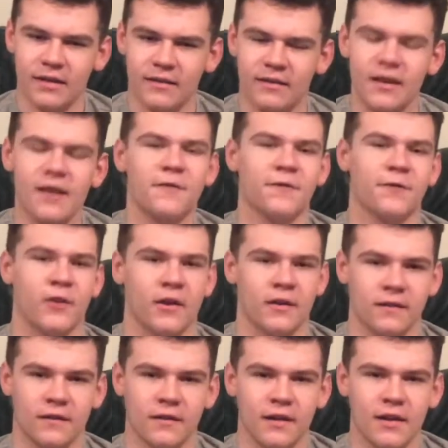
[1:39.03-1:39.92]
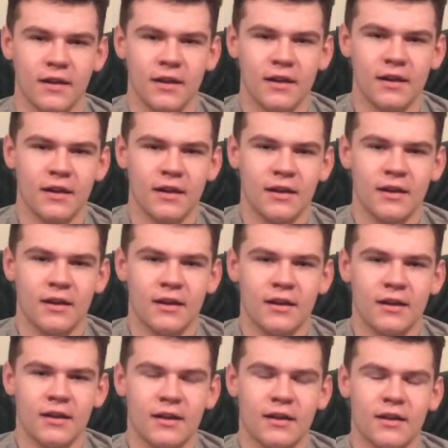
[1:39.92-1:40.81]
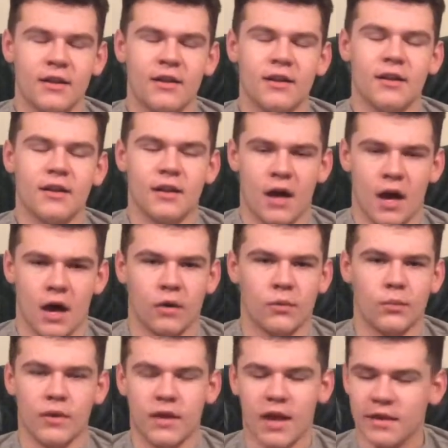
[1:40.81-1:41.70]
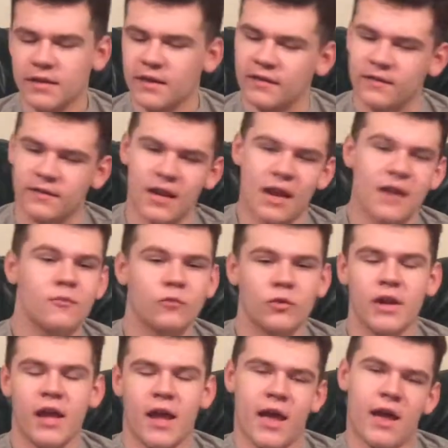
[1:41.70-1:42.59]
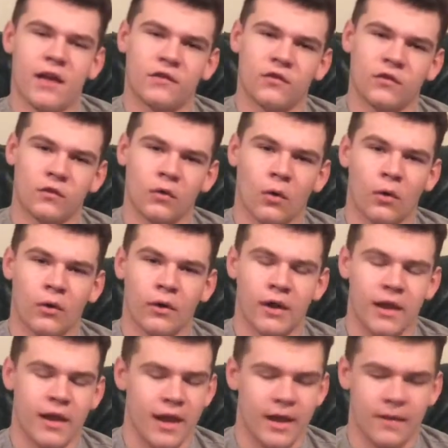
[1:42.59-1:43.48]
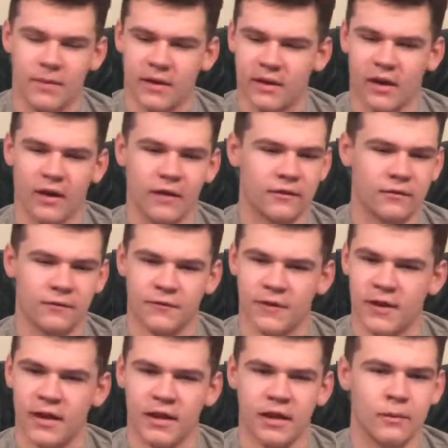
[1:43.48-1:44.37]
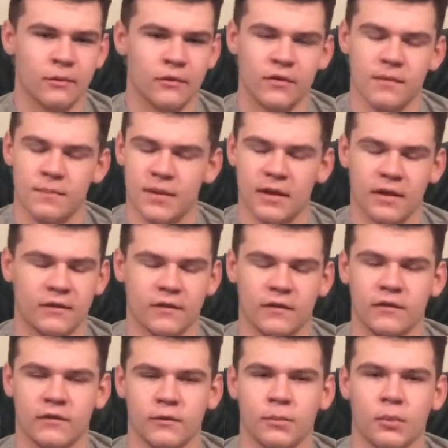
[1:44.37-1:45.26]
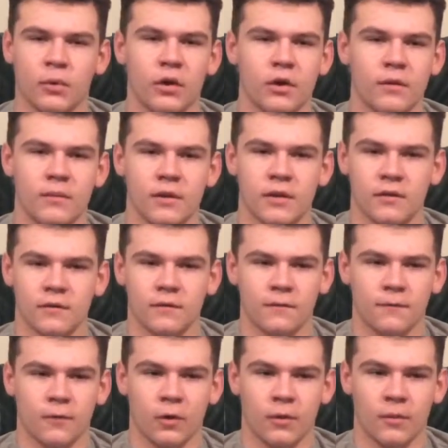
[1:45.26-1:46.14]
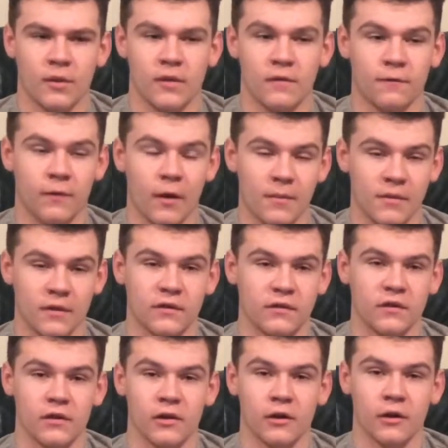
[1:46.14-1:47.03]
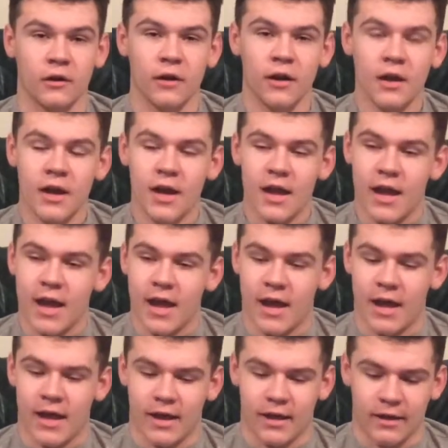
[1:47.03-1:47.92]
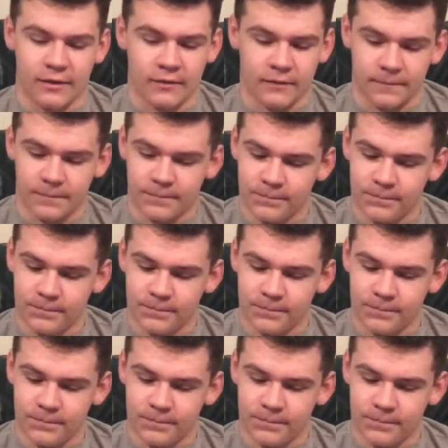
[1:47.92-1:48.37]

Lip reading: different. No, we got the same rehash story, and because of it, it was the biggest disappointment for me from this year. And